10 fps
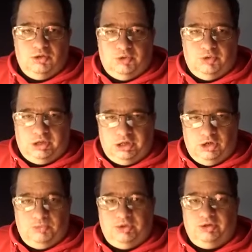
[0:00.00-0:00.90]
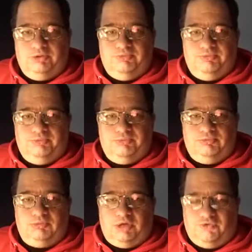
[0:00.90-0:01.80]
where Gilbert
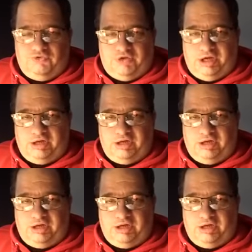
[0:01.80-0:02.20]
and Frank